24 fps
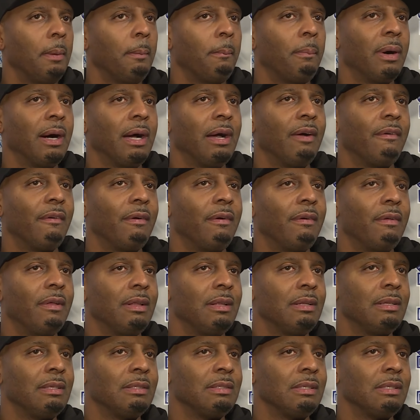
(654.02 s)
But
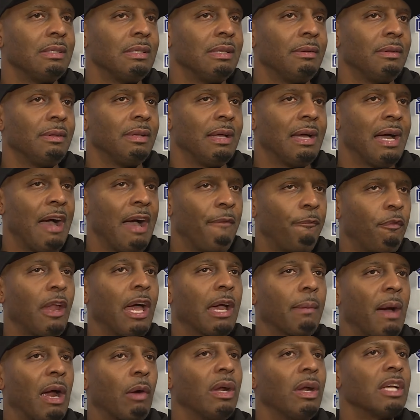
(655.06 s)
I feel
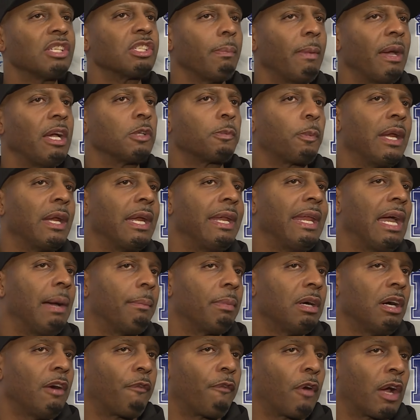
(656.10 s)
like my resume is pretty damn
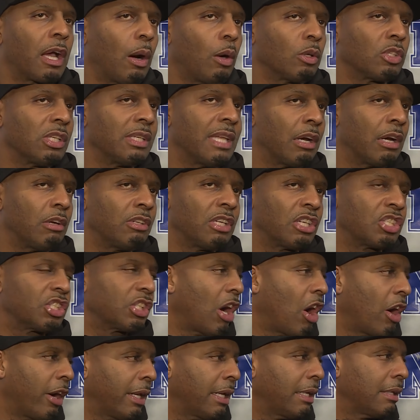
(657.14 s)
good for coaches that are just
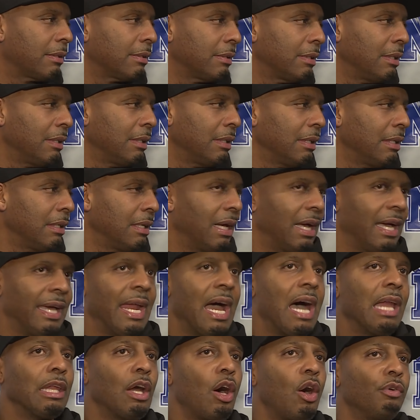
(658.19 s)
starting. And
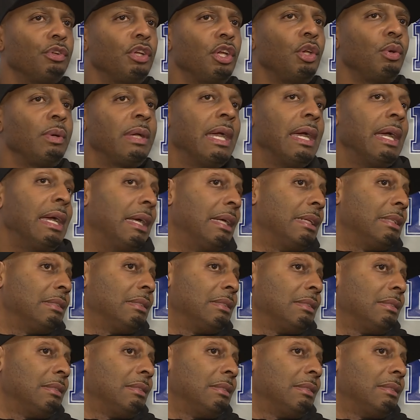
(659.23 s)
how long do you get